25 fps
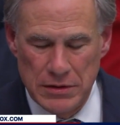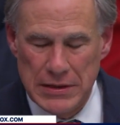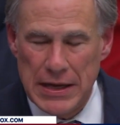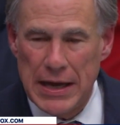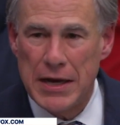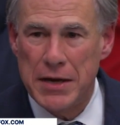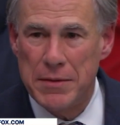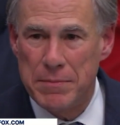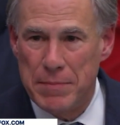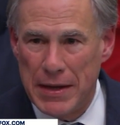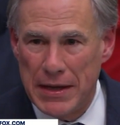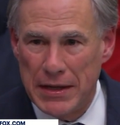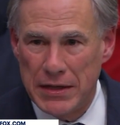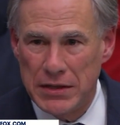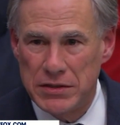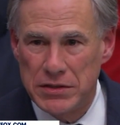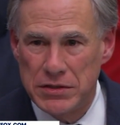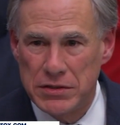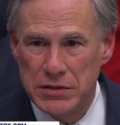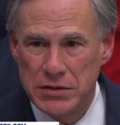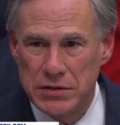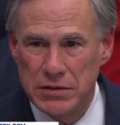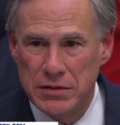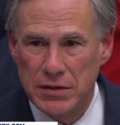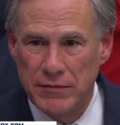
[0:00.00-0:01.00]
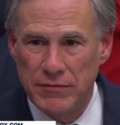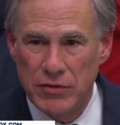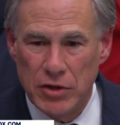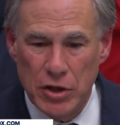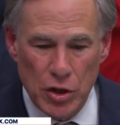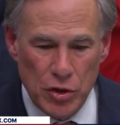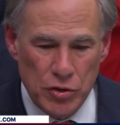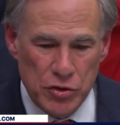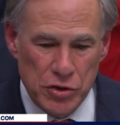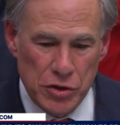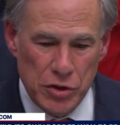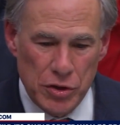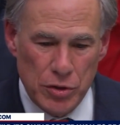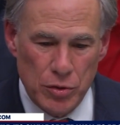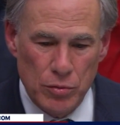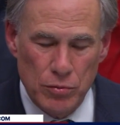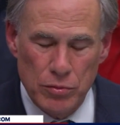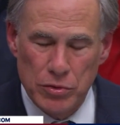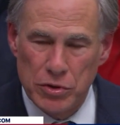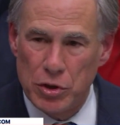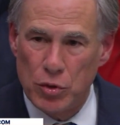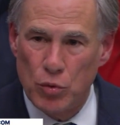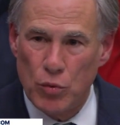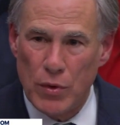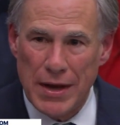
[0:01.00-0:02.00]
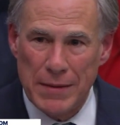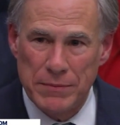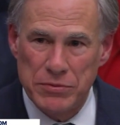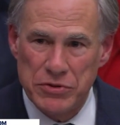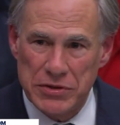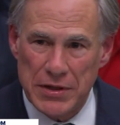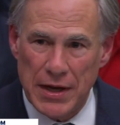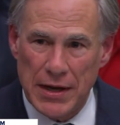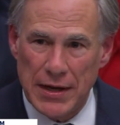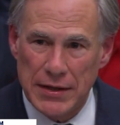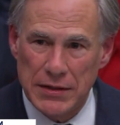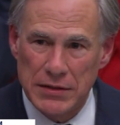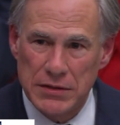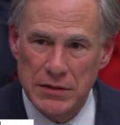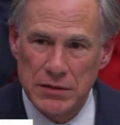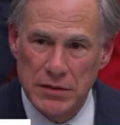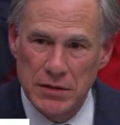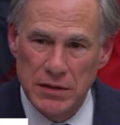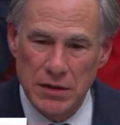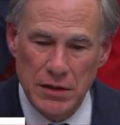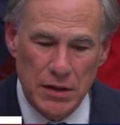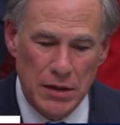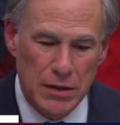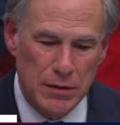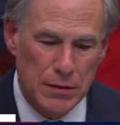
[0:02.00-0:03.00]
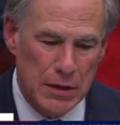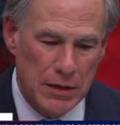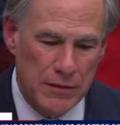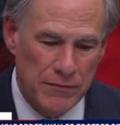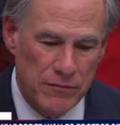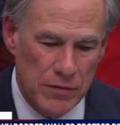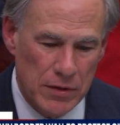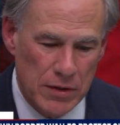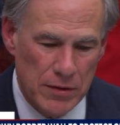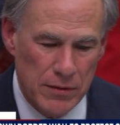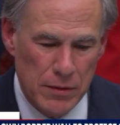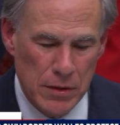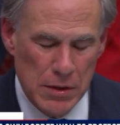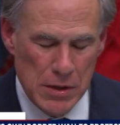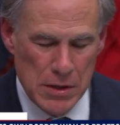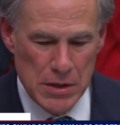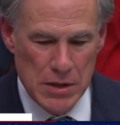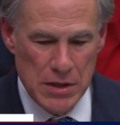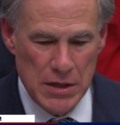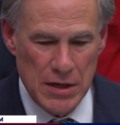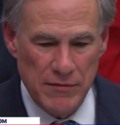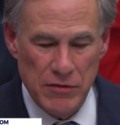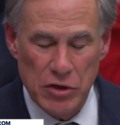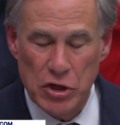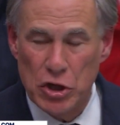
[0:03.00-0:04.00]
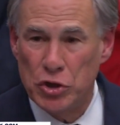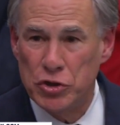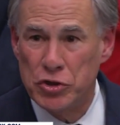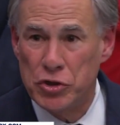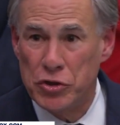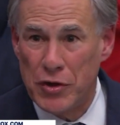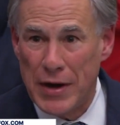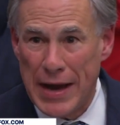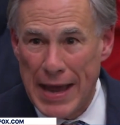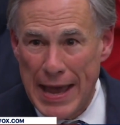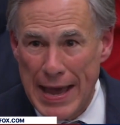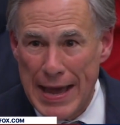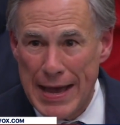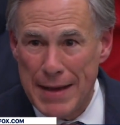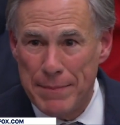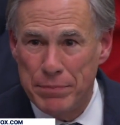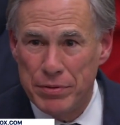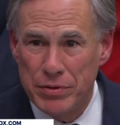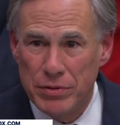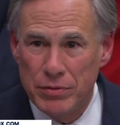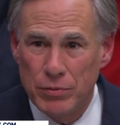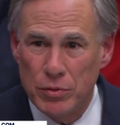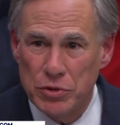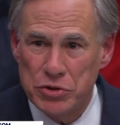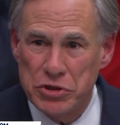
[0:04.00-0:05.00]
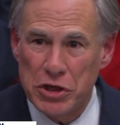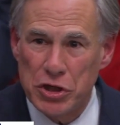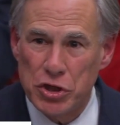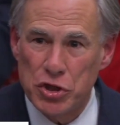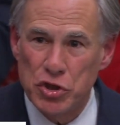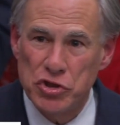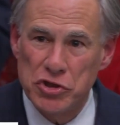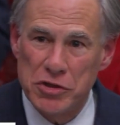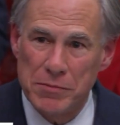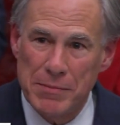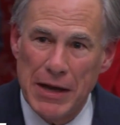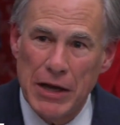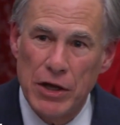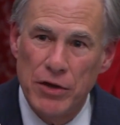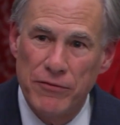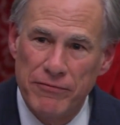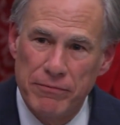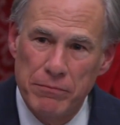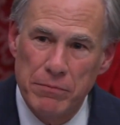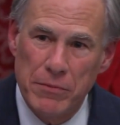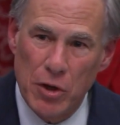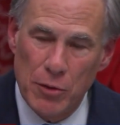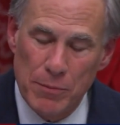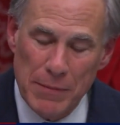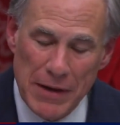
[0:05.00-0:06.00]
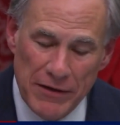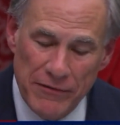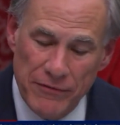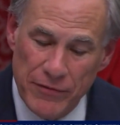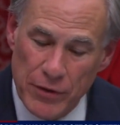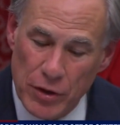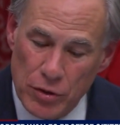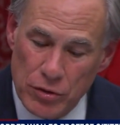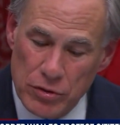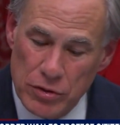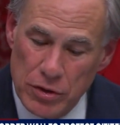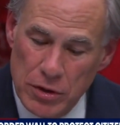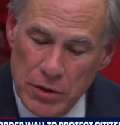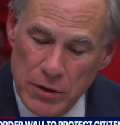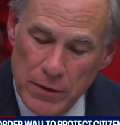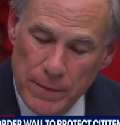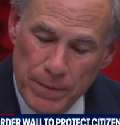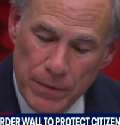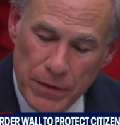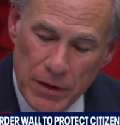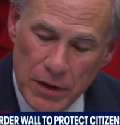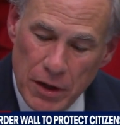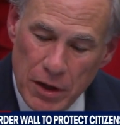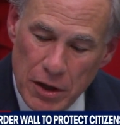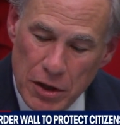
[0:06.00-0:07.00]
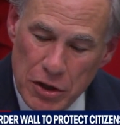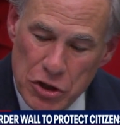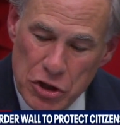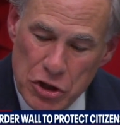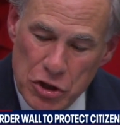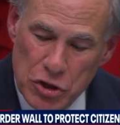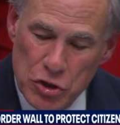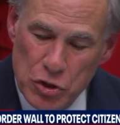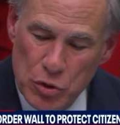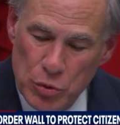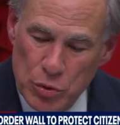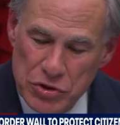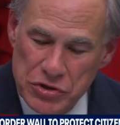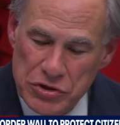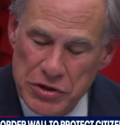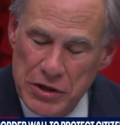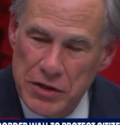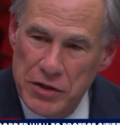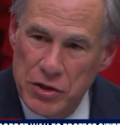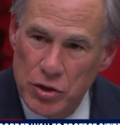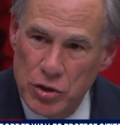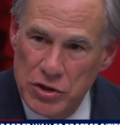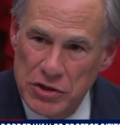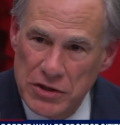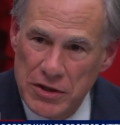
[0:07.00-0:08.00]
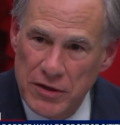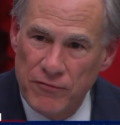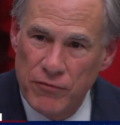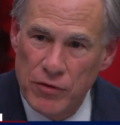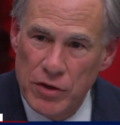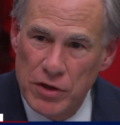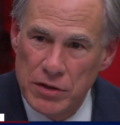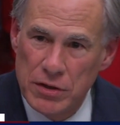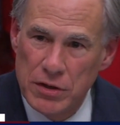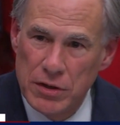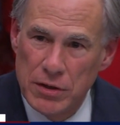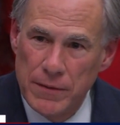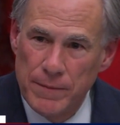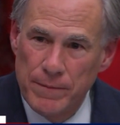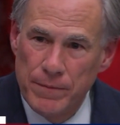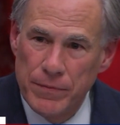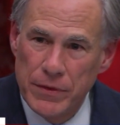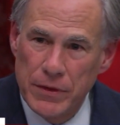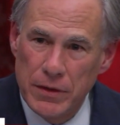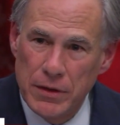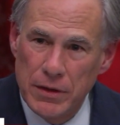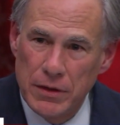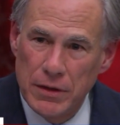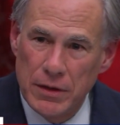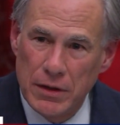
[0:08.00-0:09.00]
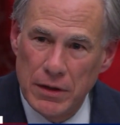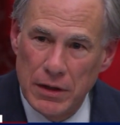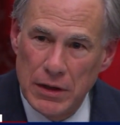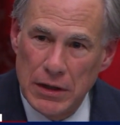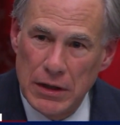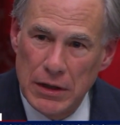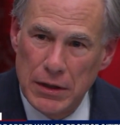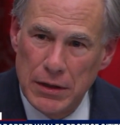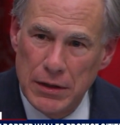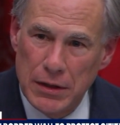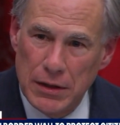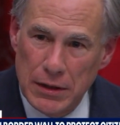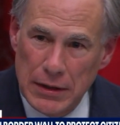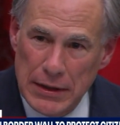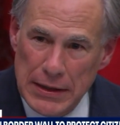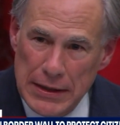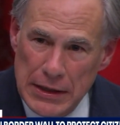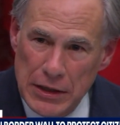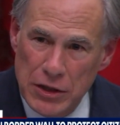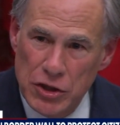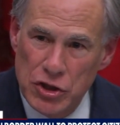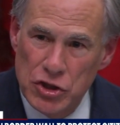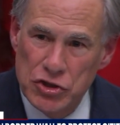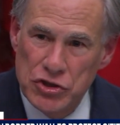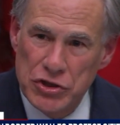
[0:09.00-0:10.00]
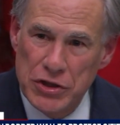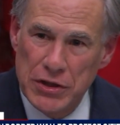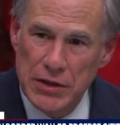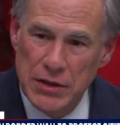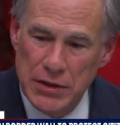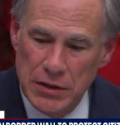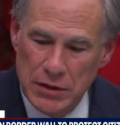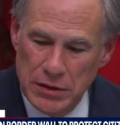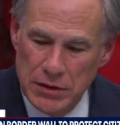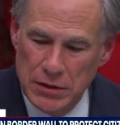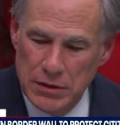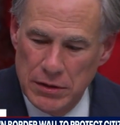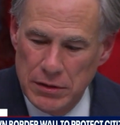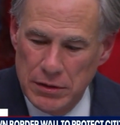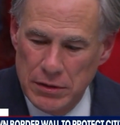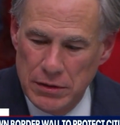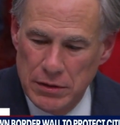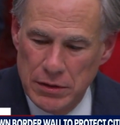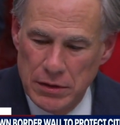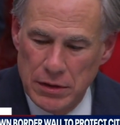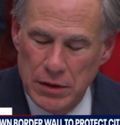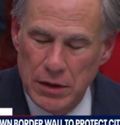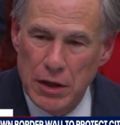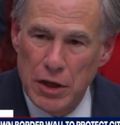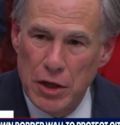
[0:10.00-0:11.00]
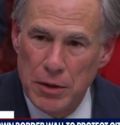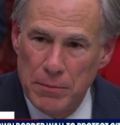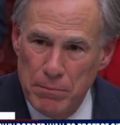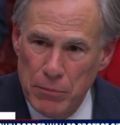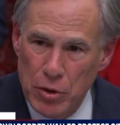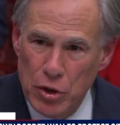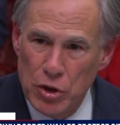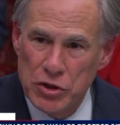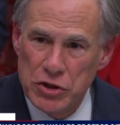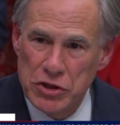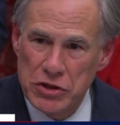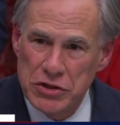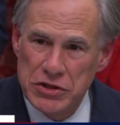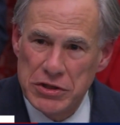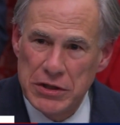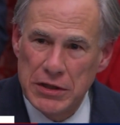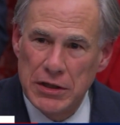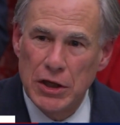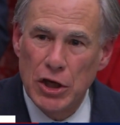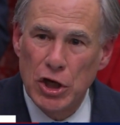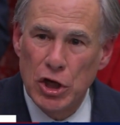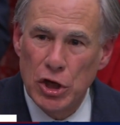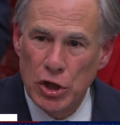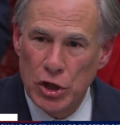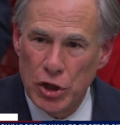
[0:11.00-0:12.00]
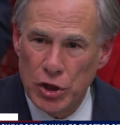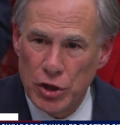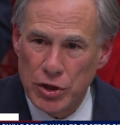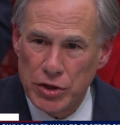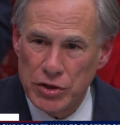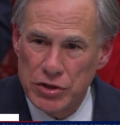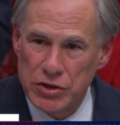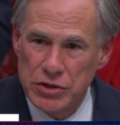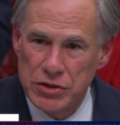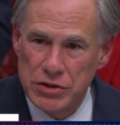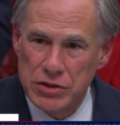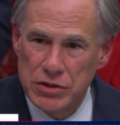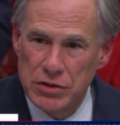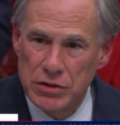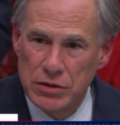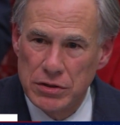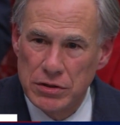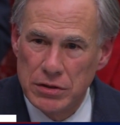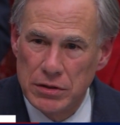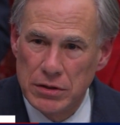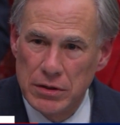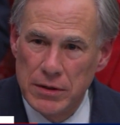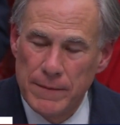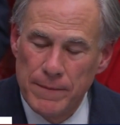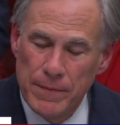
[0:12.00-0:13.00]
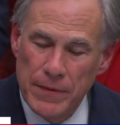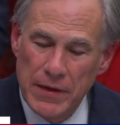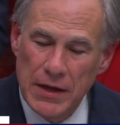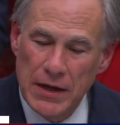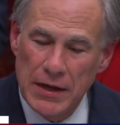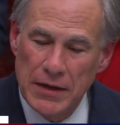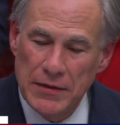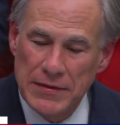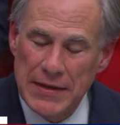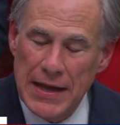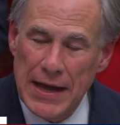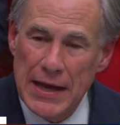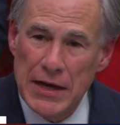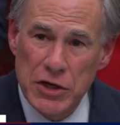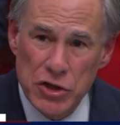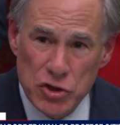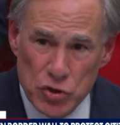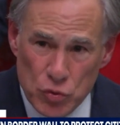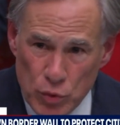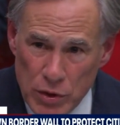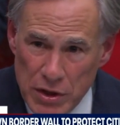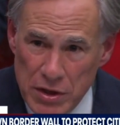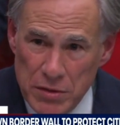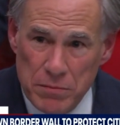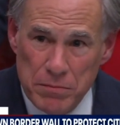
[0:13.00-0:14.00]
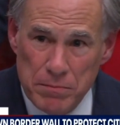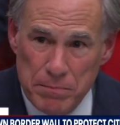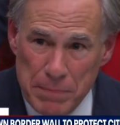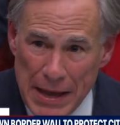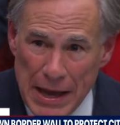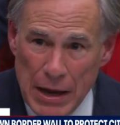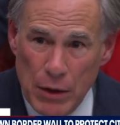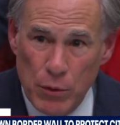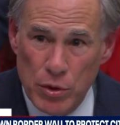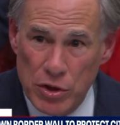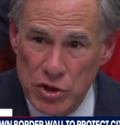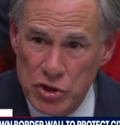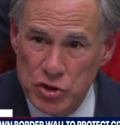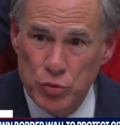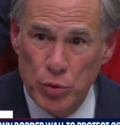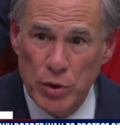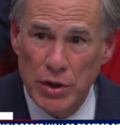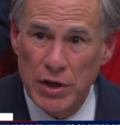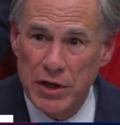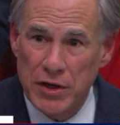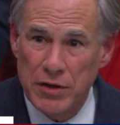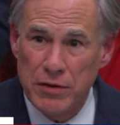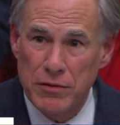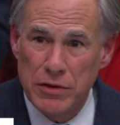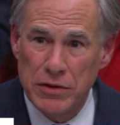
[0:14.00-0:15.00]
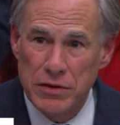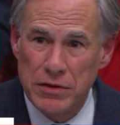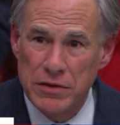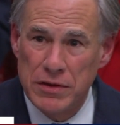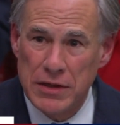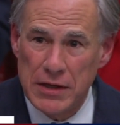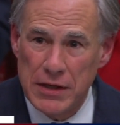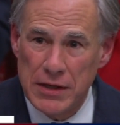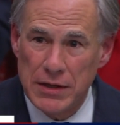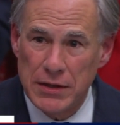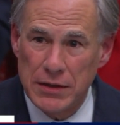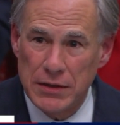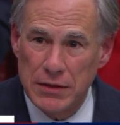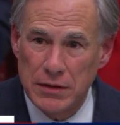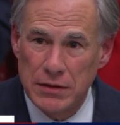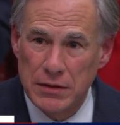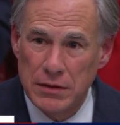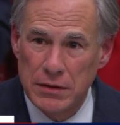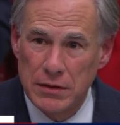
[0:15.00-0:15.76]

database, if you go to their website, if you go to their app, which I use on my phone, you will see there are different energy emergency alerts, and that is when power is really thin.